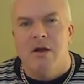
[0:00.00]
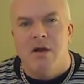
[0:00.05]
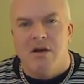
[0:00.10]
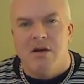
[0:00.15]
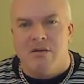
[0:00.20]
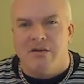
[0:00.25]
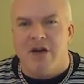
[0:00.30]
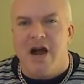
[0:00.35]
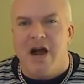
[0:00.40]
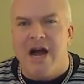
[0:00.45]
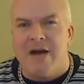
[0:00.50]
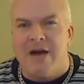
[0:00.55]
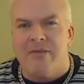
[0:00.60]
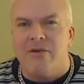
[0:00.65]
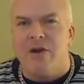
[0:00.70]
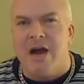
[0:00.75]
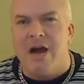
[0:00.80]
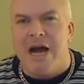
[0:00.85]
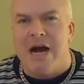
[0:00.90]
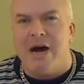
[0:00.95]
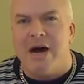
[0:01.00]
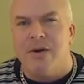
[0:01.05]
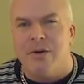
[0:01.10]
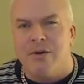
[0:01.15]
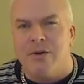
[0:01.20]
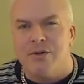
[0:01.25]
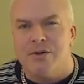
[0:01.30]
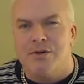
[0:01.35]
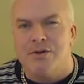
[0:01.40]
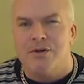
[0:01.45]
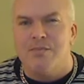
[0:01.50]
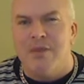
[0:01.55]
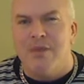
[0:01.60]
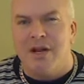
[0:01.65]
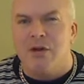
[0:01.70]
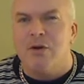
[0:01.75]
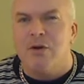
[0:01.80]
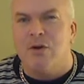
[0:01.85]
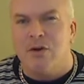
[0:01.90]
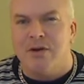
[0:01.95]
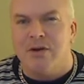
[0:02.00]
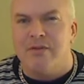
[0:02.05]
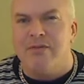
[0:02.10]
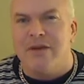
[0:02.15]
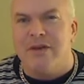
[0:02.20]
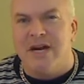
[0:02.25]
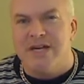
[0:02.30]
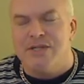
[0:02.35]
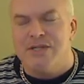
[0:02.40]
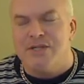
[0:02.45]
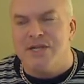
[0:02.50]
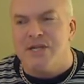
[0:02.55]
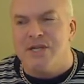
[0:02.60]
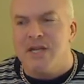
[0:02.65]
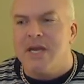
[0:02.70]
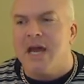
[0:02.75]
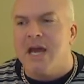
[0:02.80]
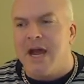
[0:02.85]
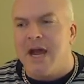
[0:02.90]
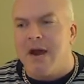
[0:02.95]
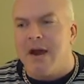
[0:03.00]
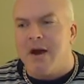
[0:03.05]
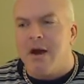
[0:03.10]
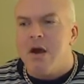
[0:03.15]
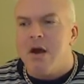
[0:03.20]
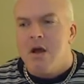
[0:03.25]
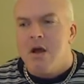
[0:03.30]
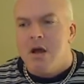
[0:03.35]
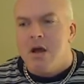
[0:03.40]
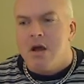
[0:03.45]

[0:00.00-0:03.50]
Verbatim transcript: for after hours medical advice and care